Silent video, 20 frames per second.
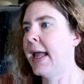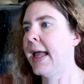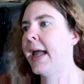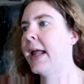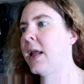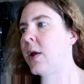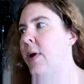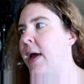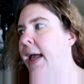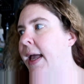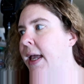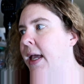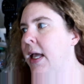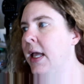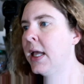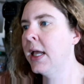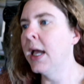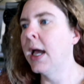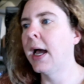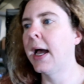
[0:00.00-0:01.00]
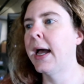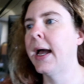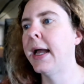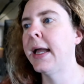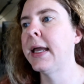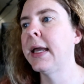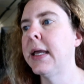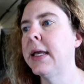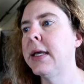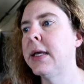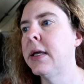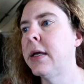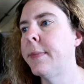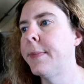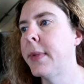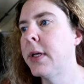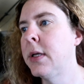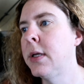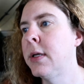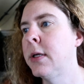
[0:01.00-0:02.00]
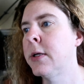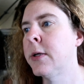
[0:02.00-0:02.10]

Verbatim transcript: Anyway, I am,